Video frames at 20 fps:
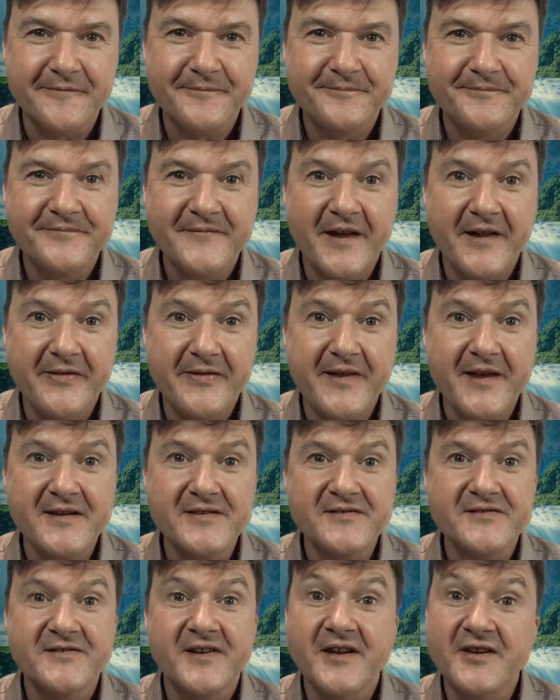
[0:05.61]
and
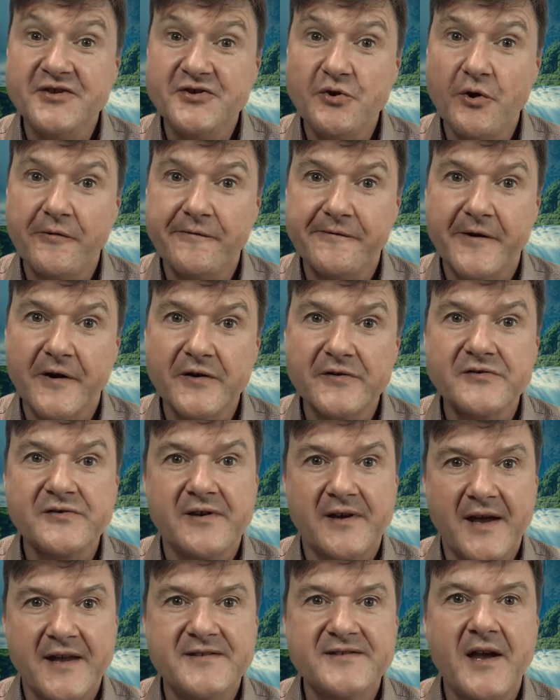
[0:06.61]
this is your first
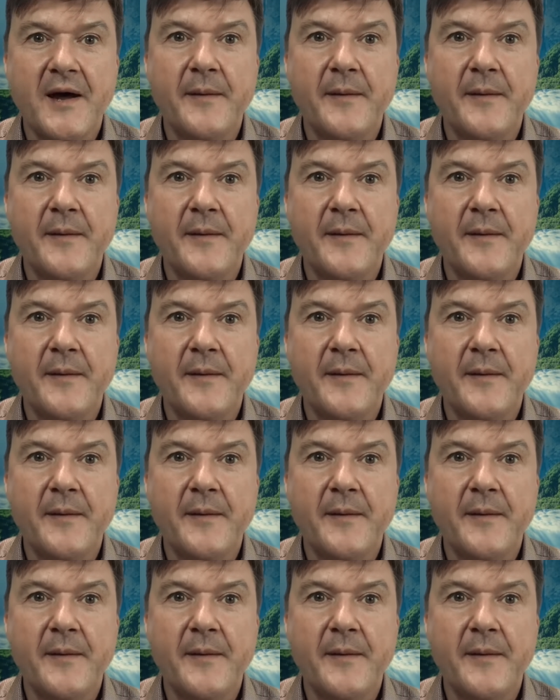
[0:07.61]
Heads Up.